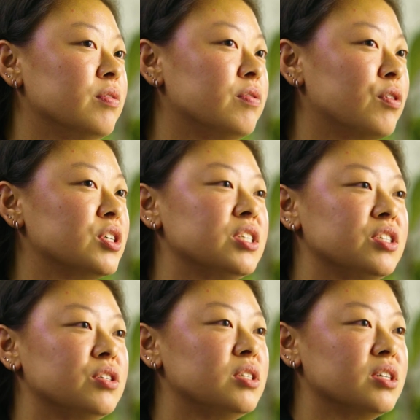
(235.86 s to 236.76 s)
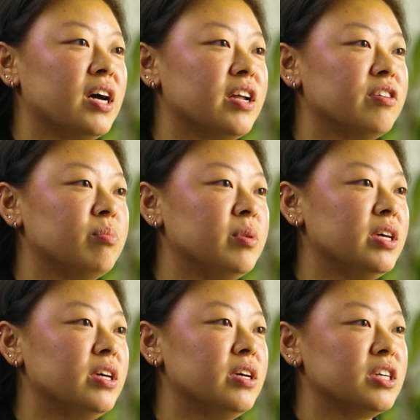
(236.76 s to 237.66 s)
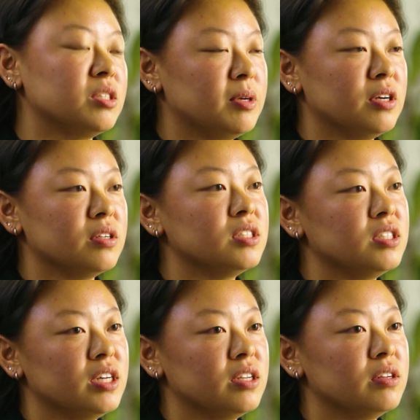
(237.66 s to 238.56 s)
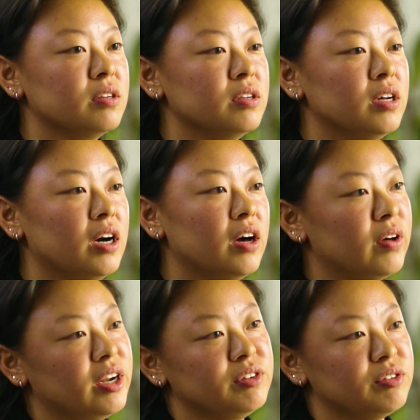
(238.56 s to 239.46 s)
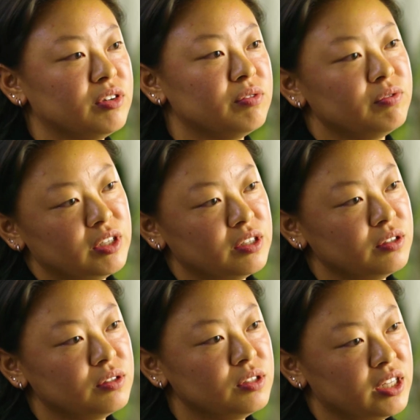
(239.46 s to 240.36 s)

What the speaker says: forces you to kind of be experienced in a lot of different fields